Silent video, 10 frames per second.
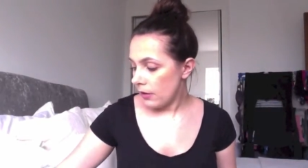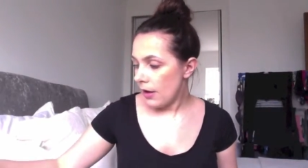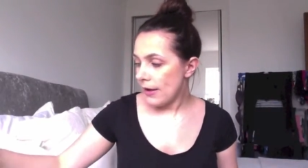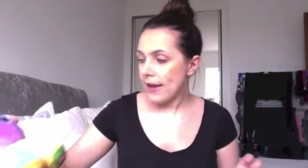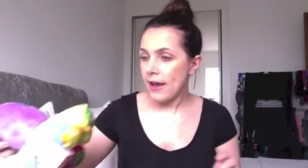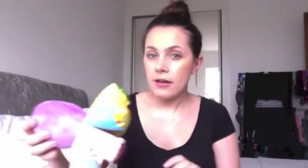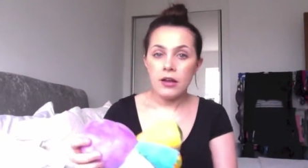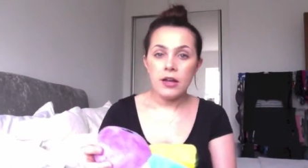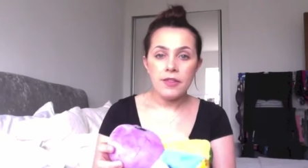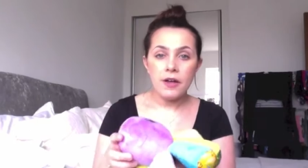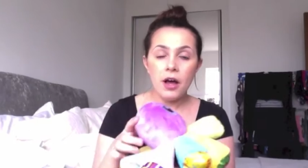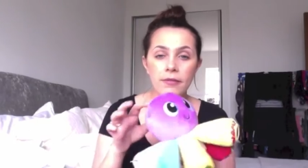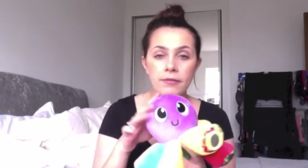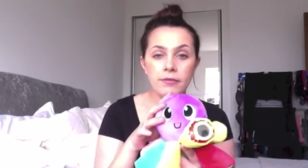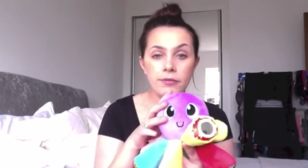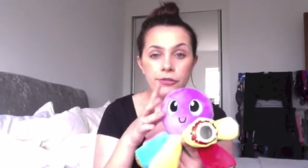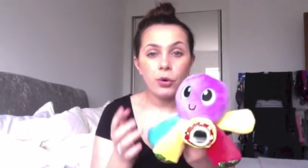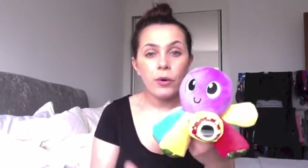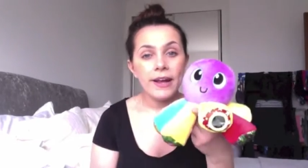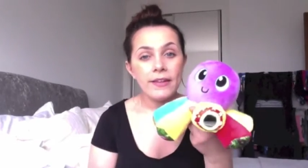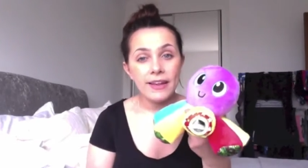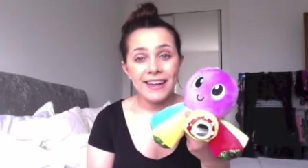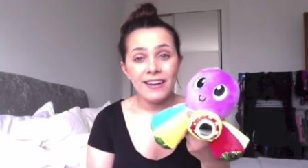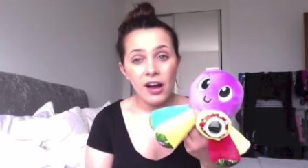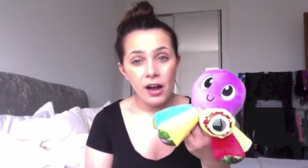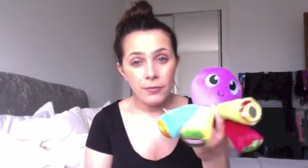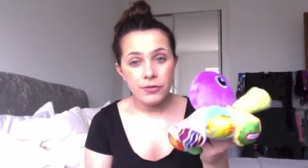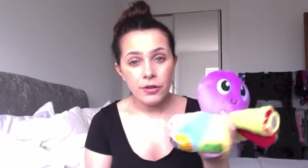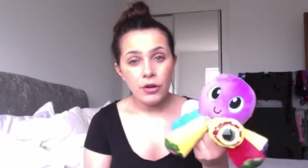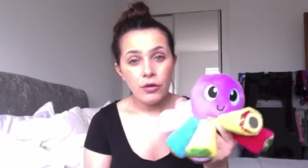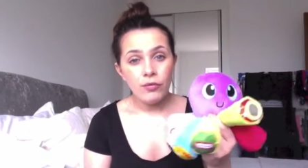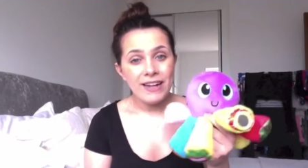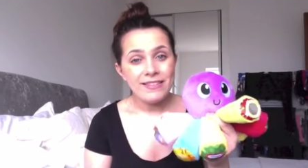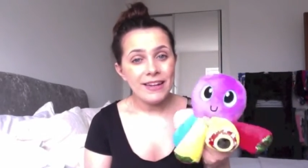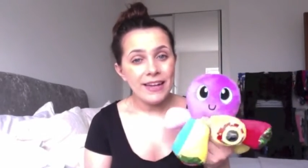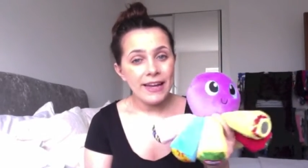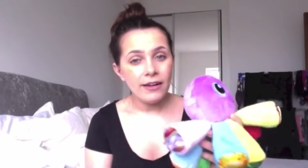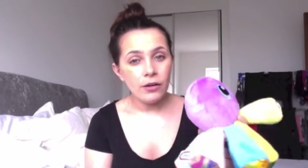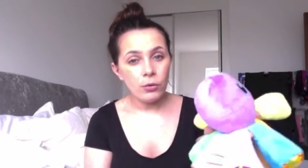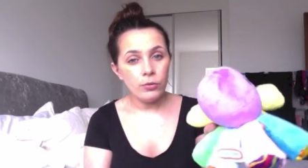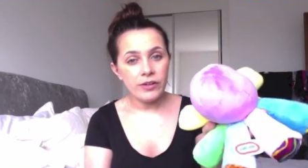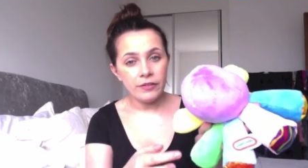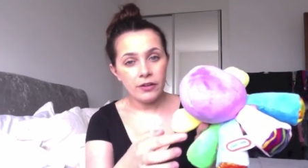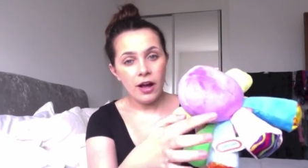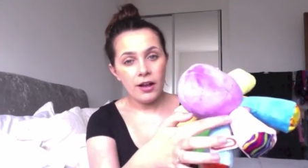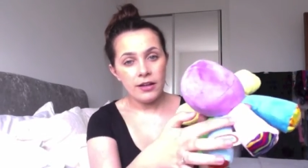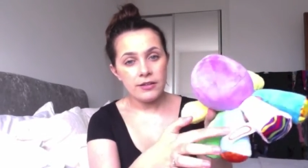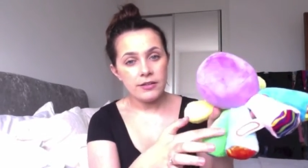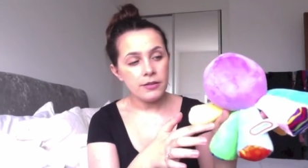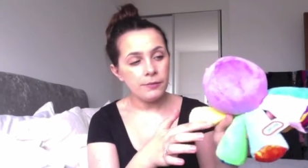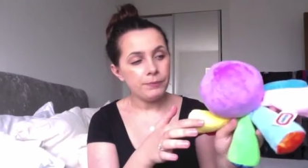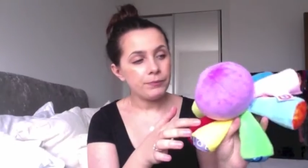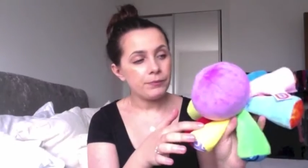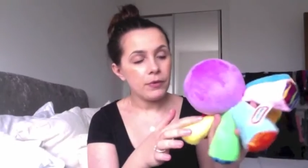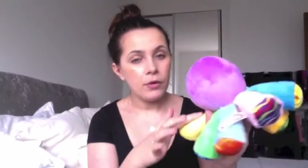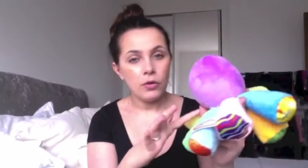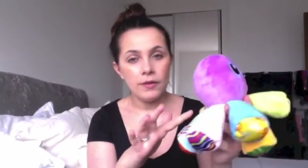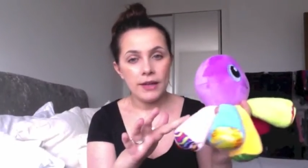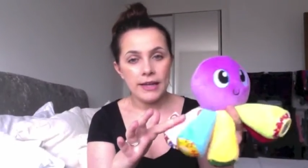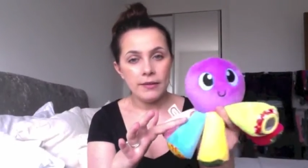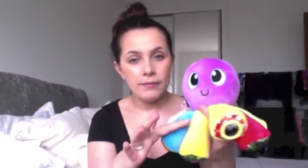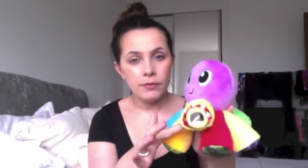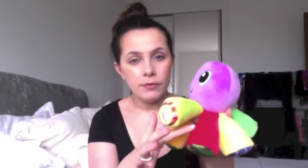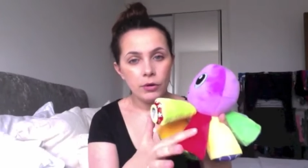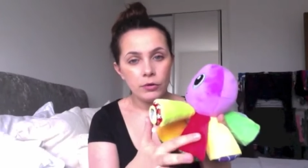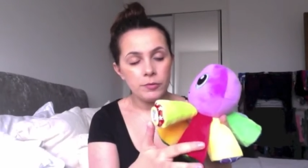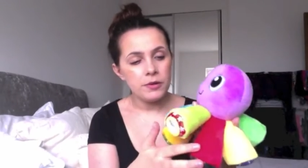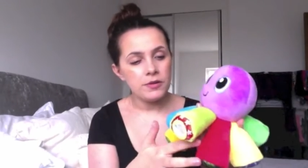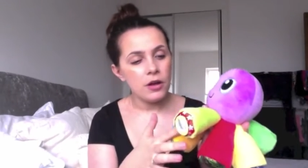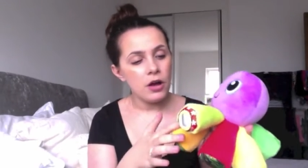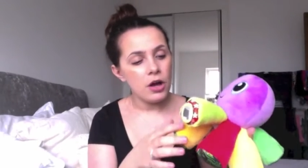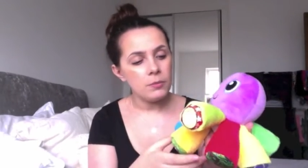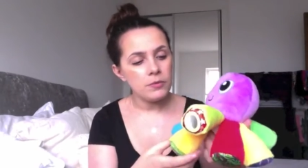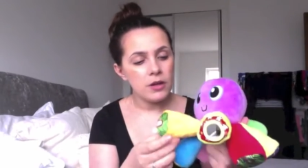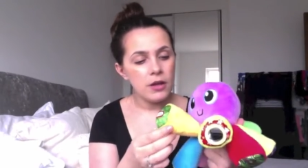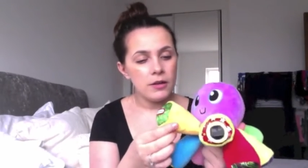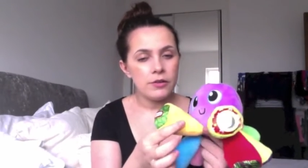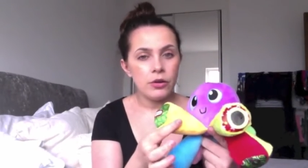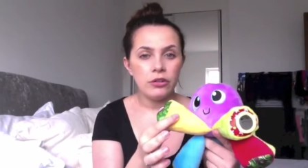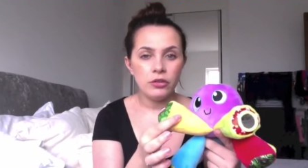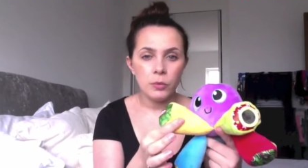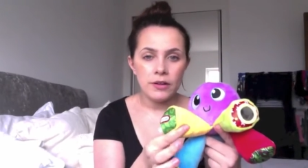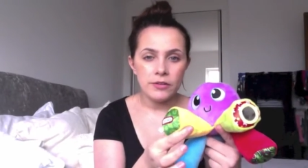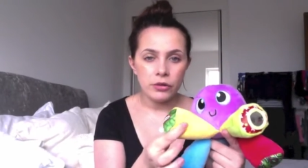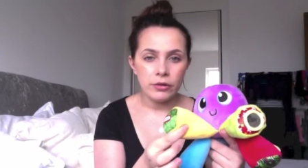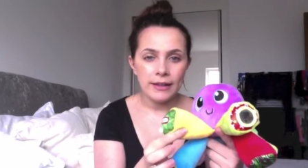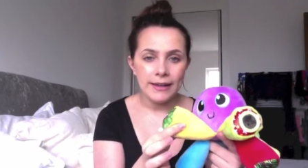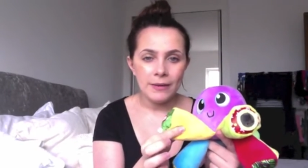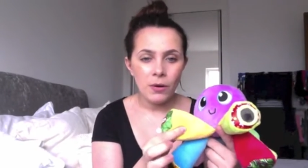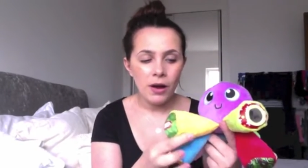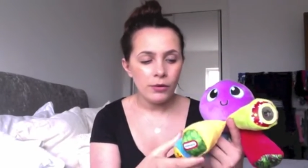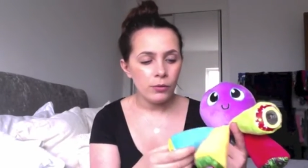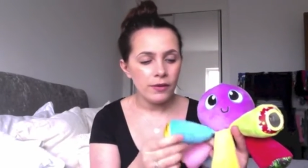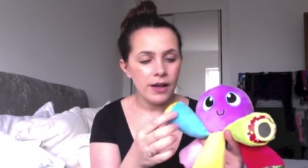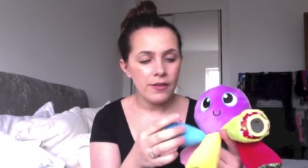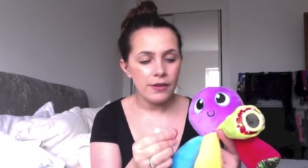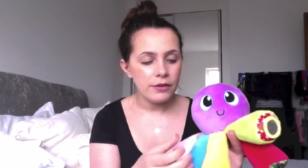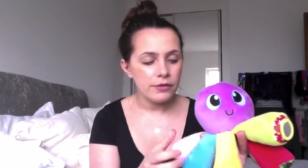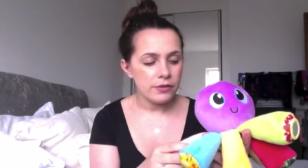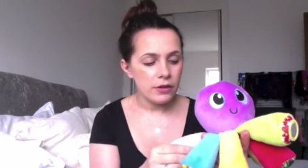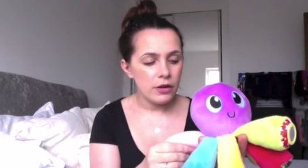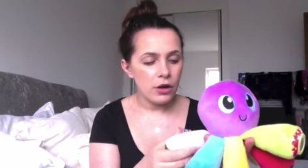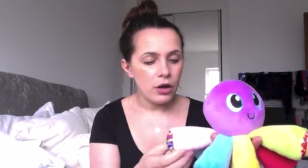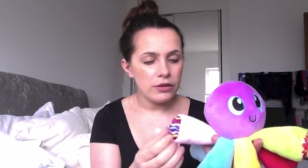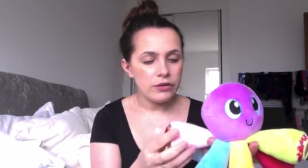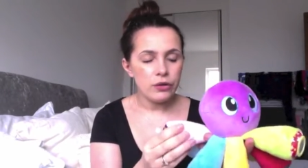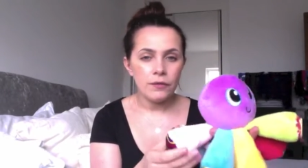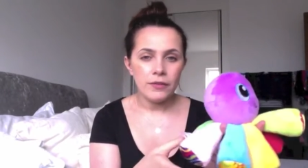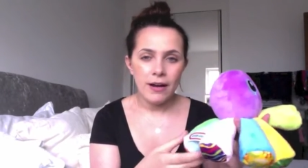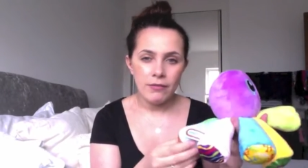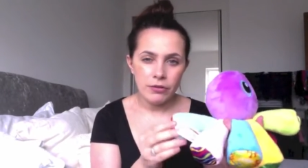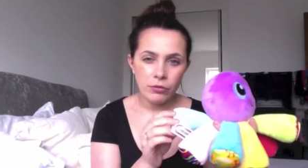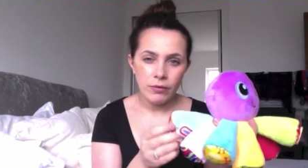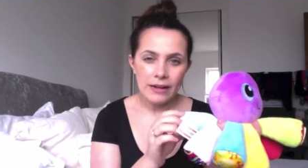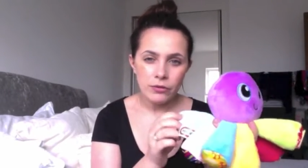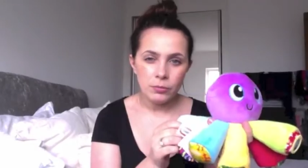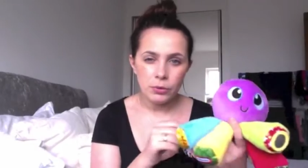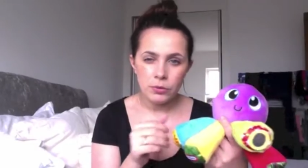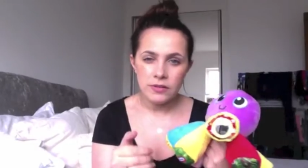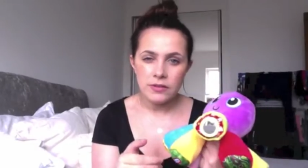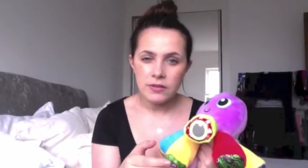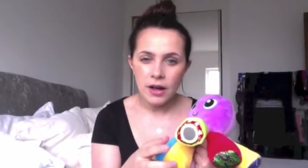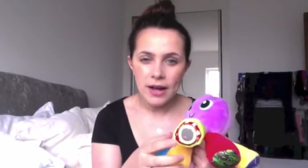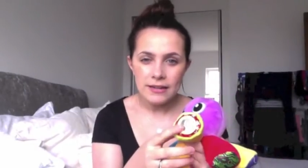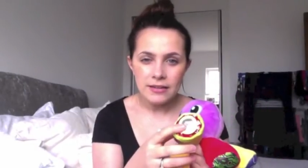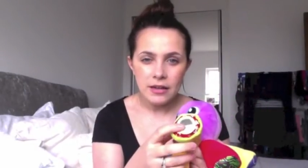Again another toy that he loves. Rattling, all different colours on the octopus arms. This orange one is a crinkly one. All the others are soft and have little rattle balls inside.